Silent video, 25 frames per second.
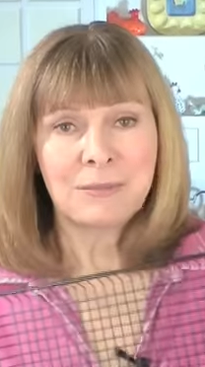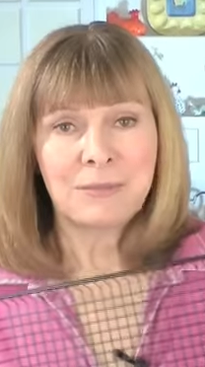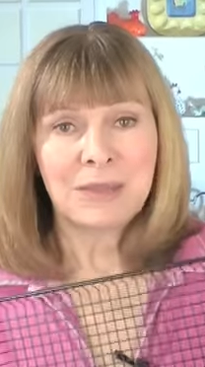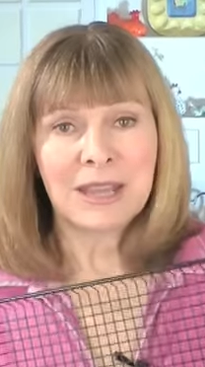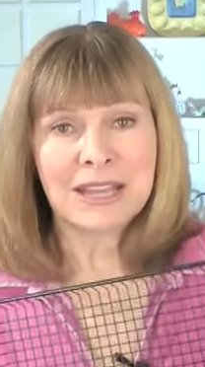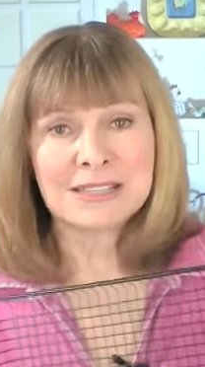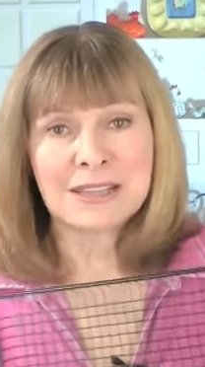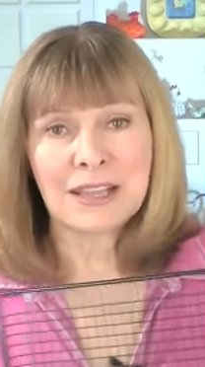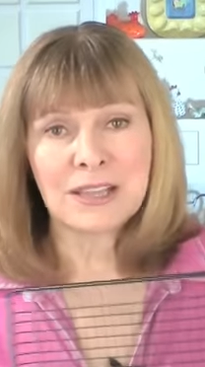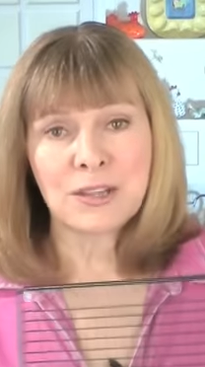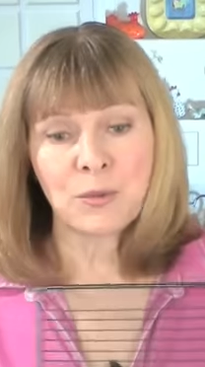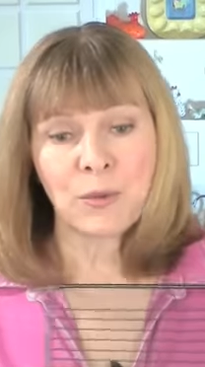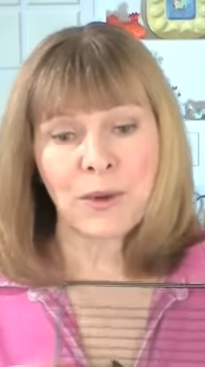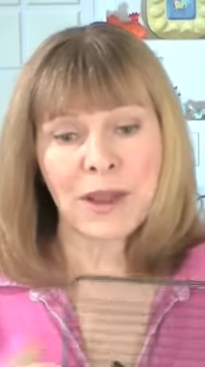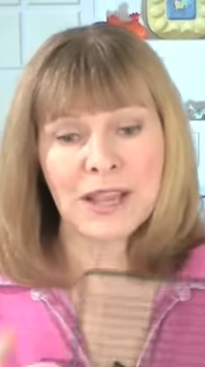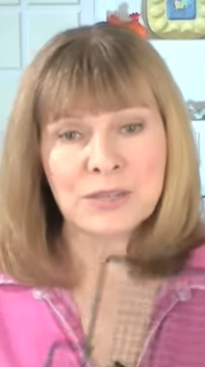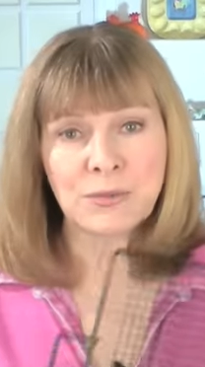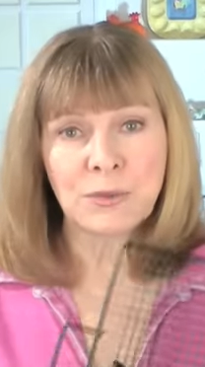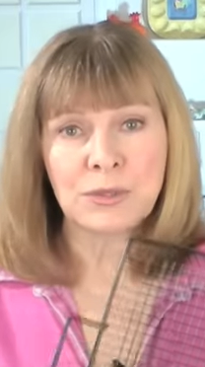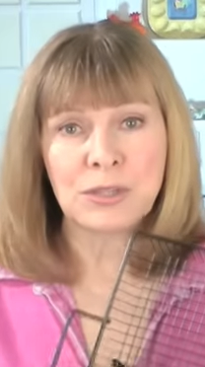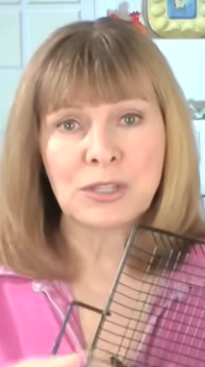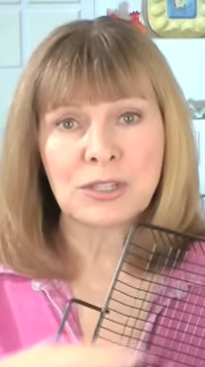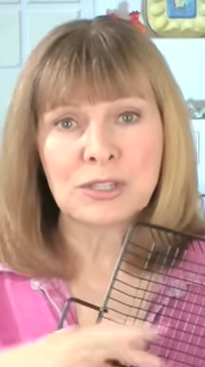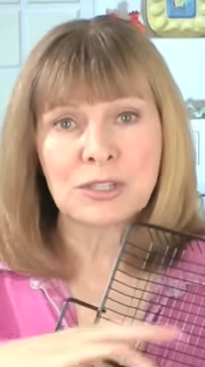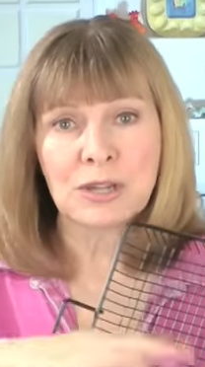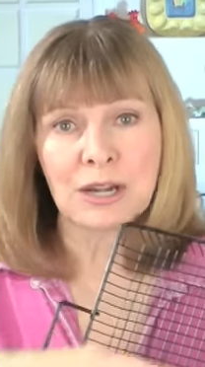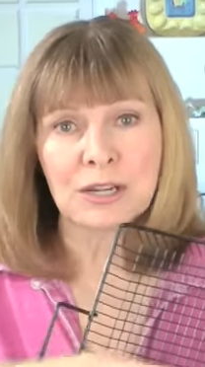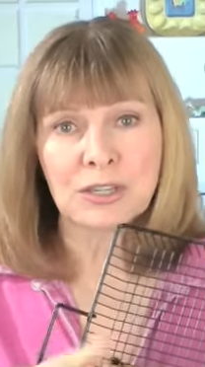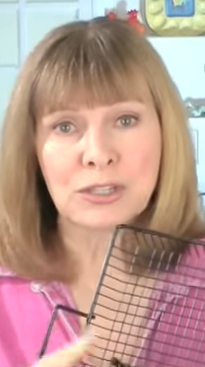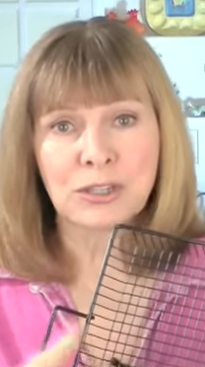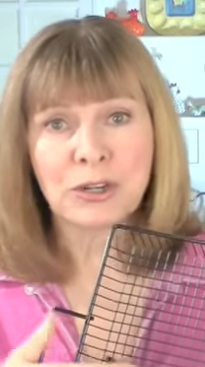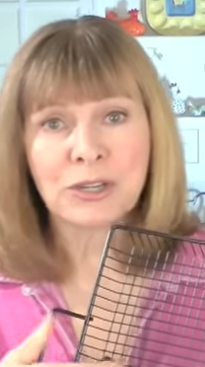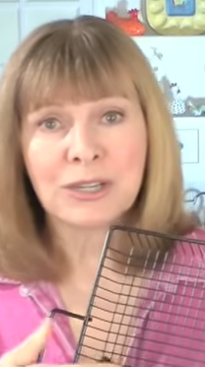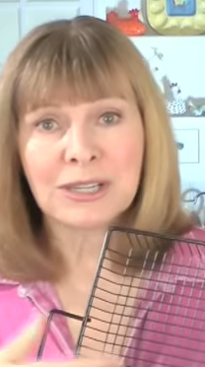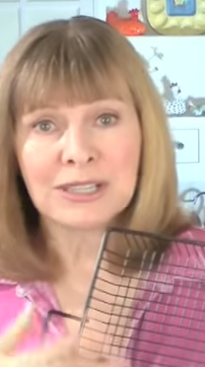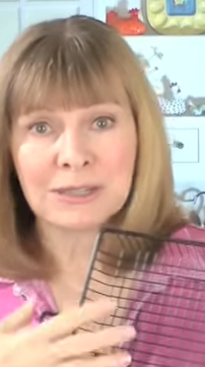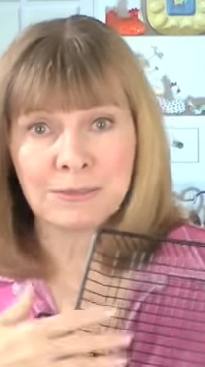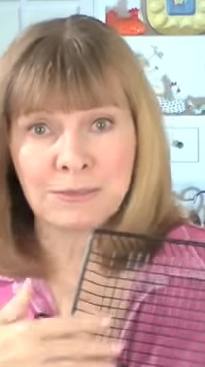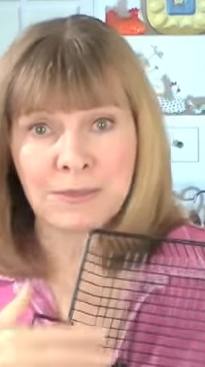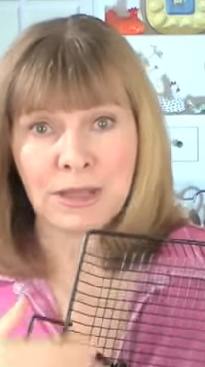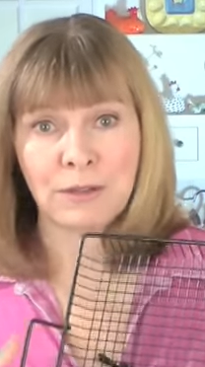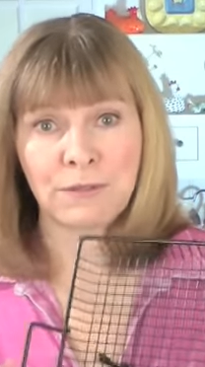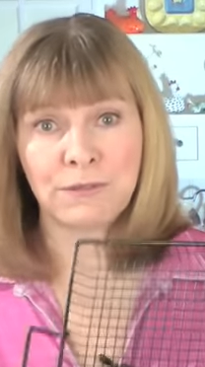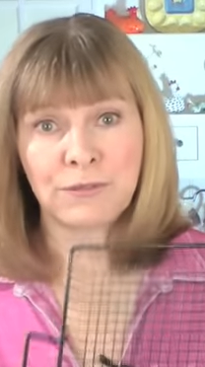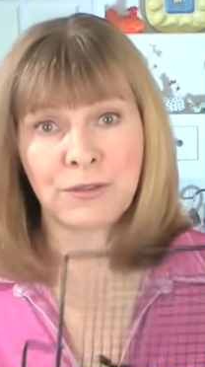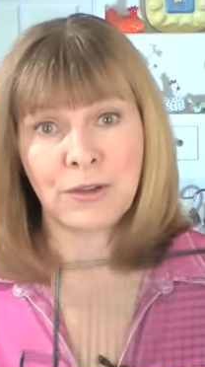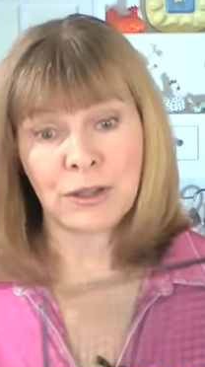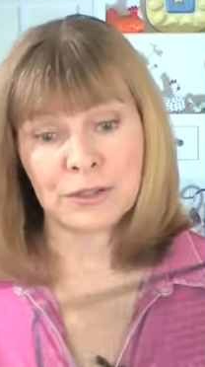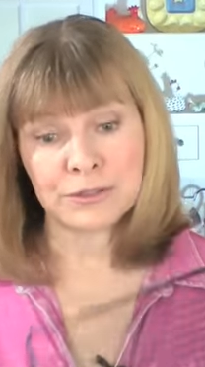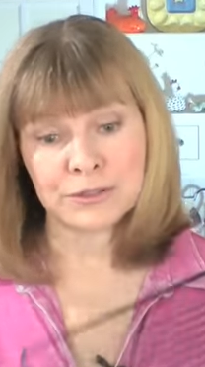because otherwise when you start turning them, they'll
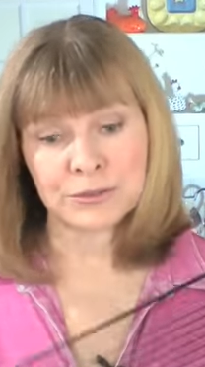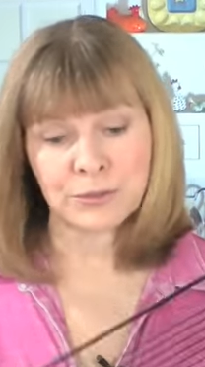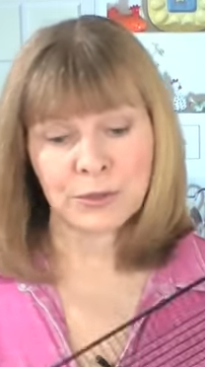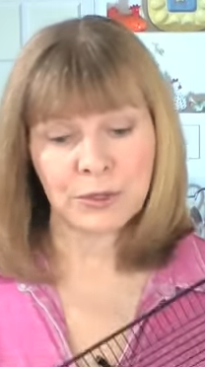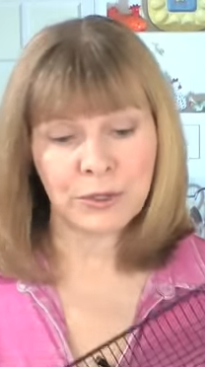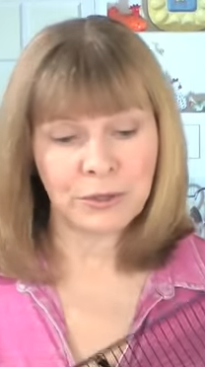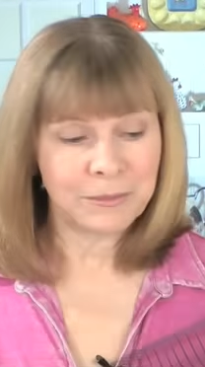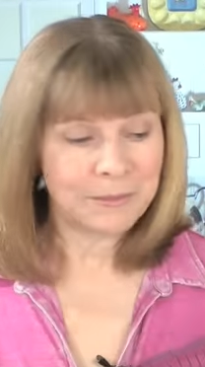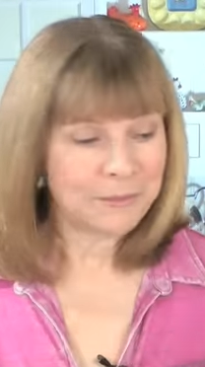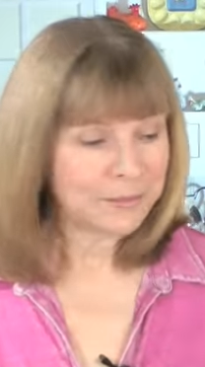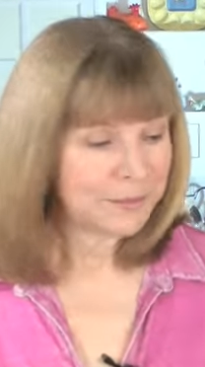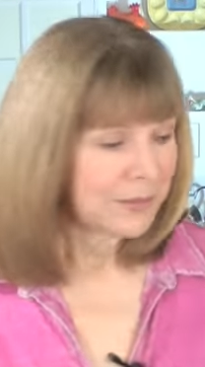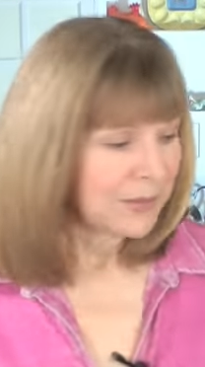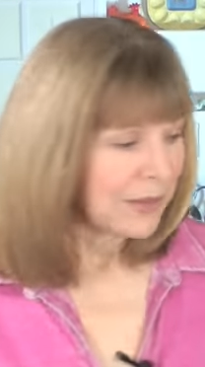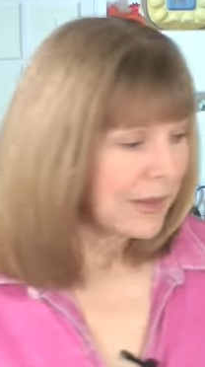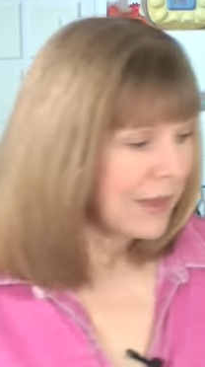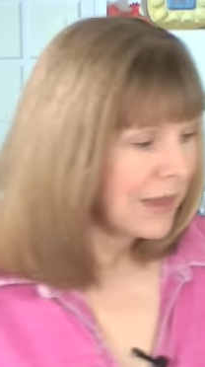fall through.